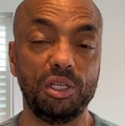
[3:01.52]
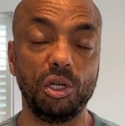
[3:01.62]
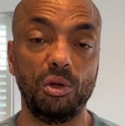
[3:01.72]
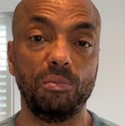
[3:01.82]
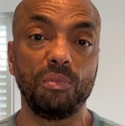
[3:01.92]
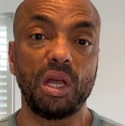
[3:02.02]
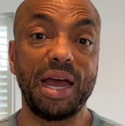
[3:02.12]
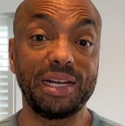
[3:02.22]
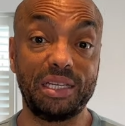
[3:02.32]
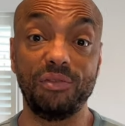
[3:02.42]
do
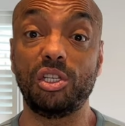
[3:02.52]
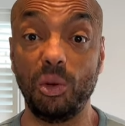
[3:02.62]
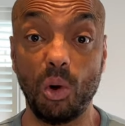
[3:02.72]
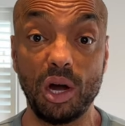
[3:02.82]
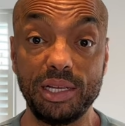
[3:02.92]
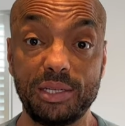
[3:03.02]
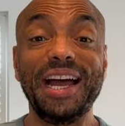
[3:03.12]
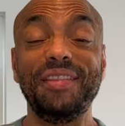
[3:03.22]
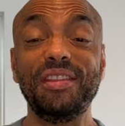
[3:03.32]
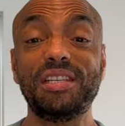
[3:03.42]
activity wise.
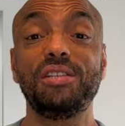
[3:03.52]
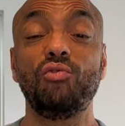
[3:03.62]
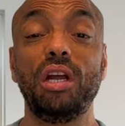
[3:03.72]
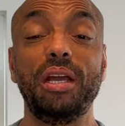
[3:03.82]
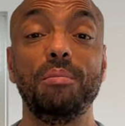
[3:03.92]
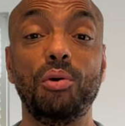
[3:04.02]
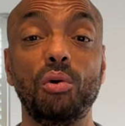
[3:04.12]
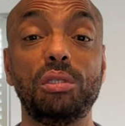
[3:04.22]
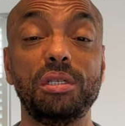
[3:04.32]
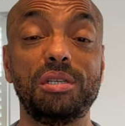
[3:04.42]
And this is really
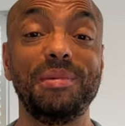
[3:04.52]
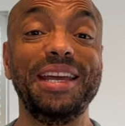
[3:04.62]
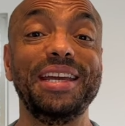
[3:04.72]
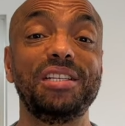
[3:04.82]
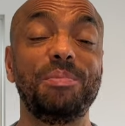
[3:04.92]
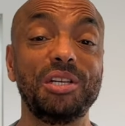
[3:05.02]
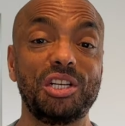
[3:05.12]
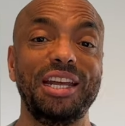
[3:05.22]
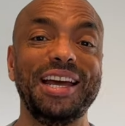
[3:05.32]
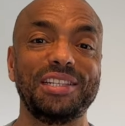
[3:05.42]
important to me,
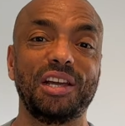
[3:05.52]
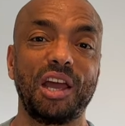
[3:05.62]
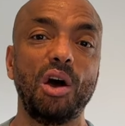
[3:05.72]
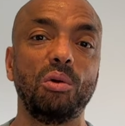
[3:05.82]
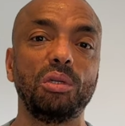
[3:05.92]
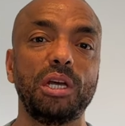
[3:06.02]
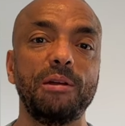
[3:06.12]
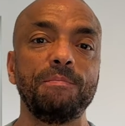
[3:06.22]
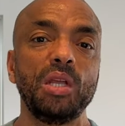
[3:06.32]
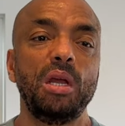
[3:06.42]
especially as I get
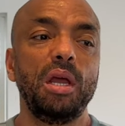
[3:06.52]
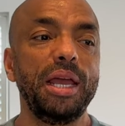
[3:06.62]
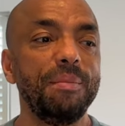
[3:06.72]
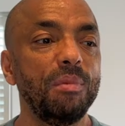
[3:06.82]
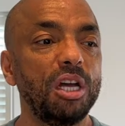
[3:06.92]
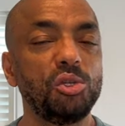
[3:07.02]
older. In my